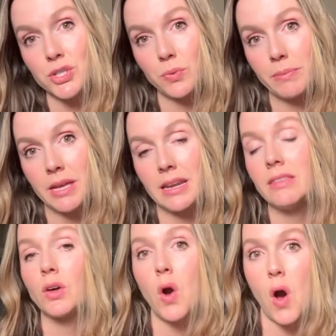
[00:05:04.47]
the women in
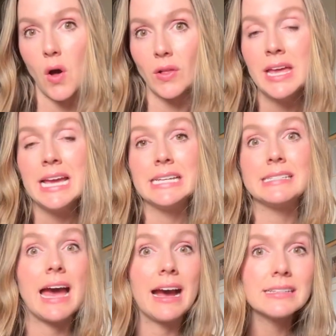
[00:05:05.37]
the call
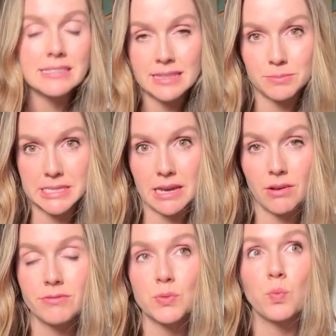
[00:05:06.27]
to ask
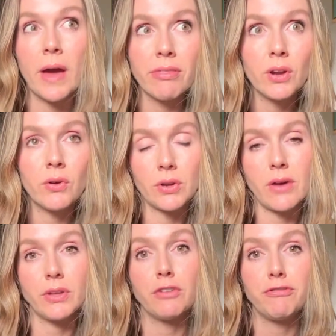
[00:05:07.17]
themselves whether or
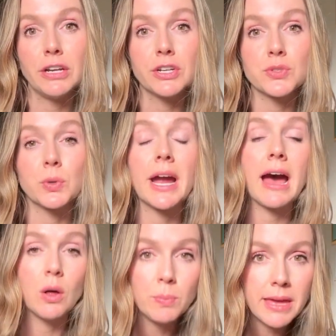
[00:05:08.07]
not their fears were
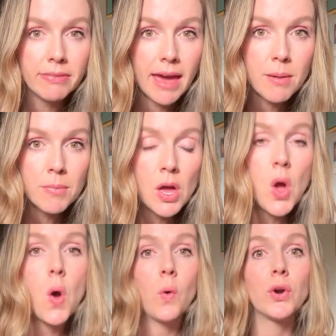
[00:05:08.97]
helping them
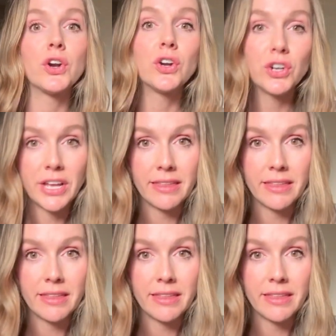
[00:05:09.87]
or hurting